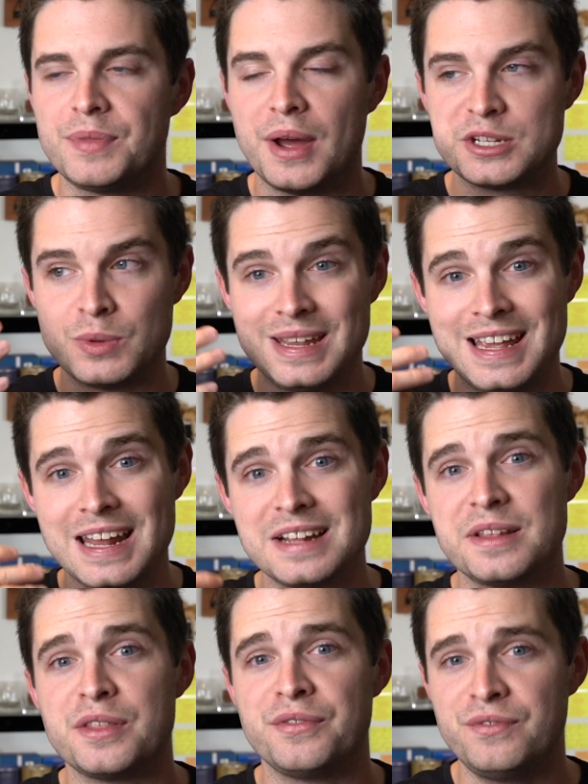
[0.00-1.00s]
Now, as we get
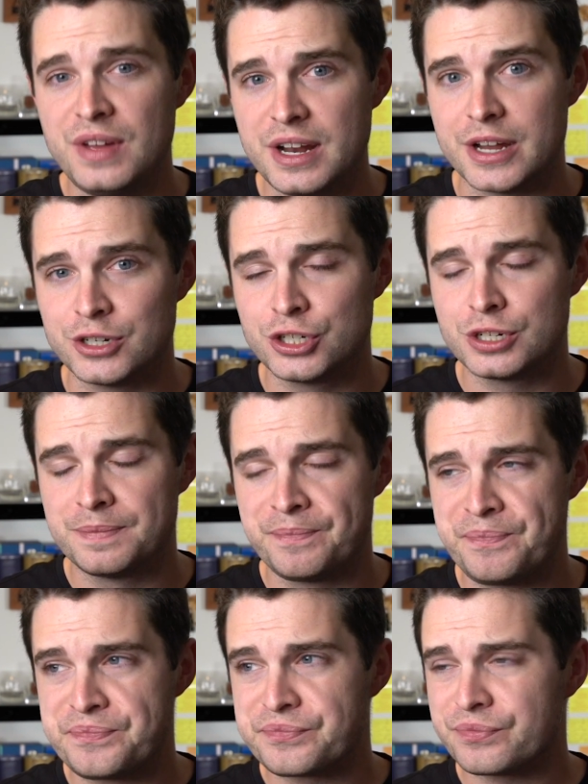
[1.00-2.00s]
into the finish,
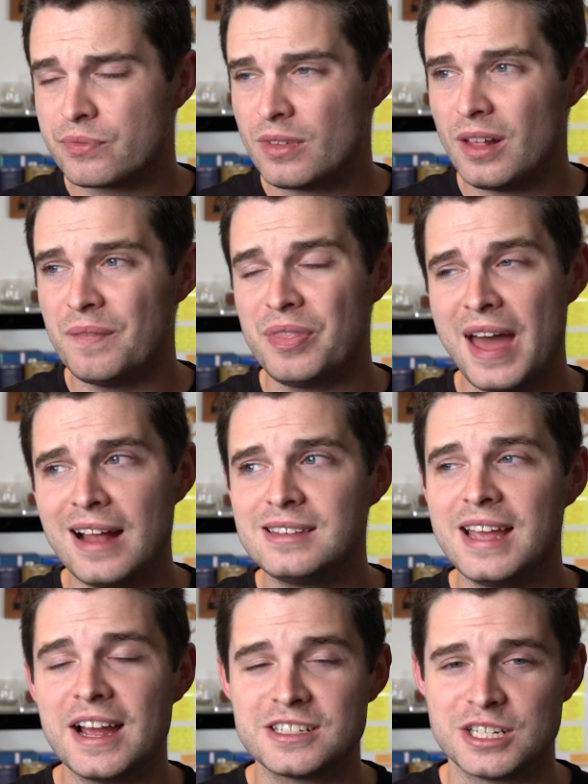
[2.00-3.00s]

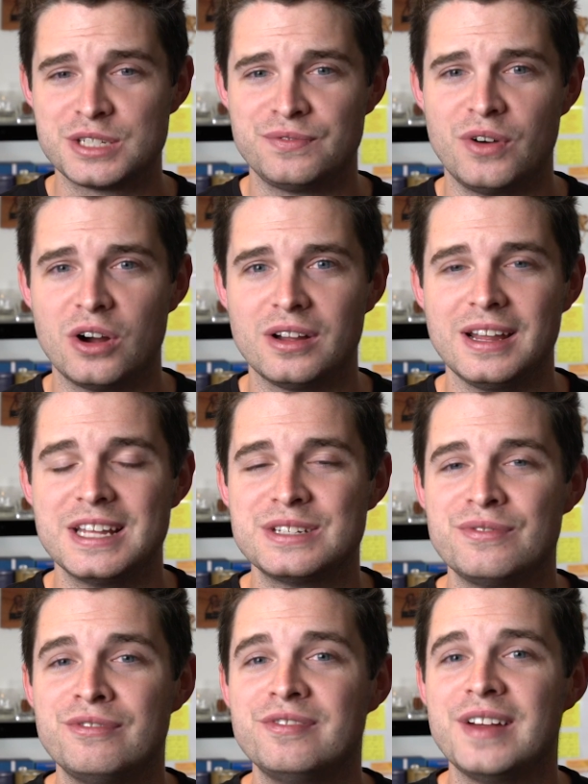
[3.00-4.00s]
that Texas funk
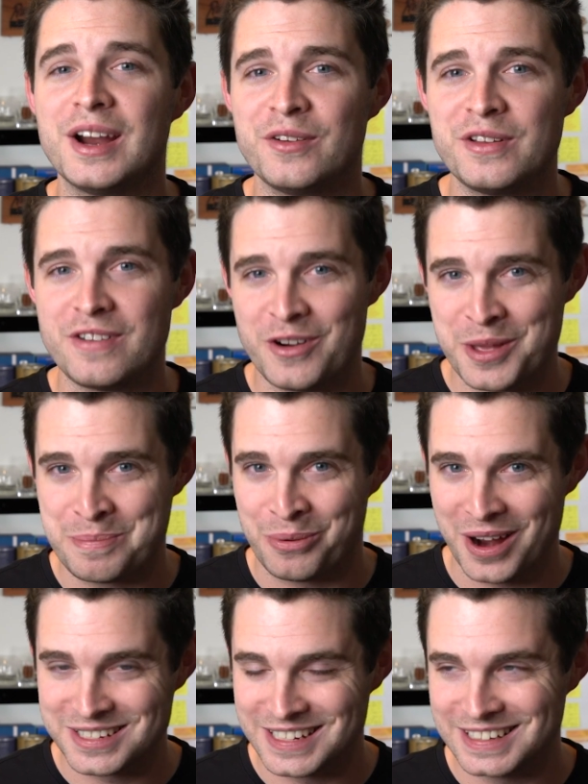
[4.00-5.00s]
is very, very
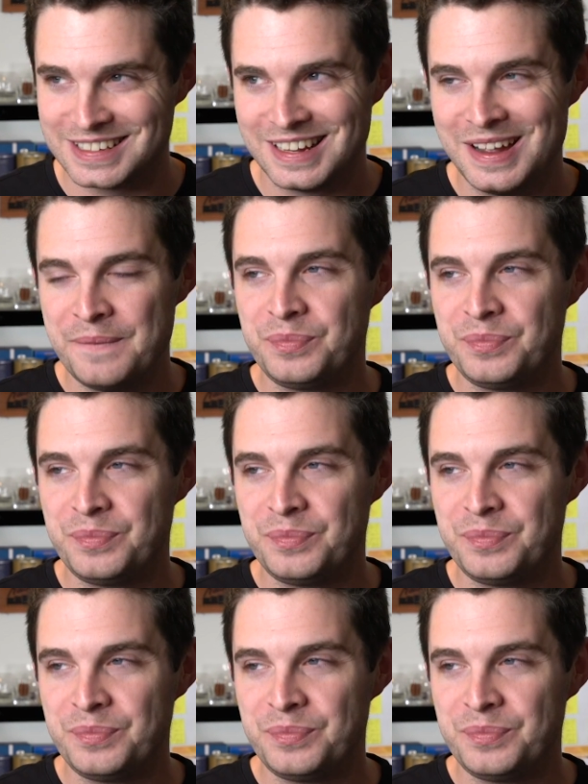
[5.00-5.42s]
present.